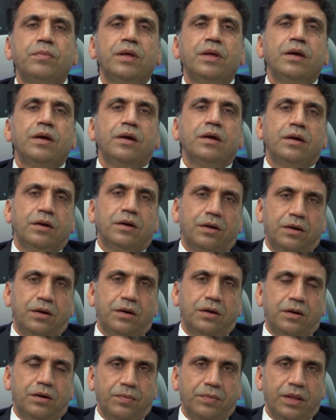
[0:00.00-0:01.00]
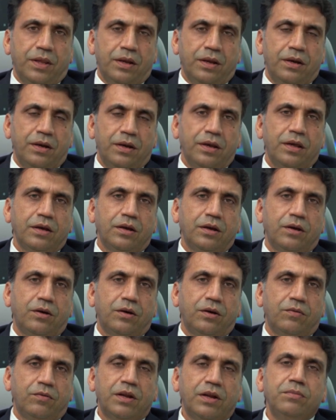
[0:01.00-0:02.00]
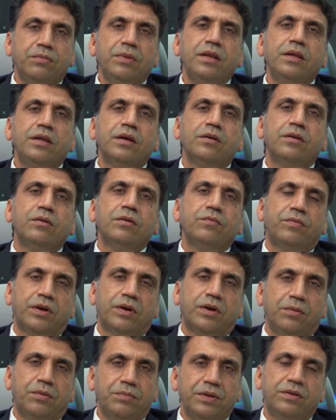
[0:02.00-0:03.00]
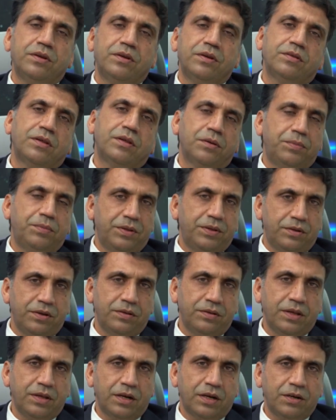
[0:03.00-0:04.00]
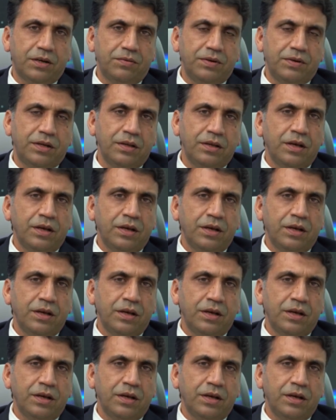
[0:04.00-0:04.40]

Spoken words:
1 million from business or business activity,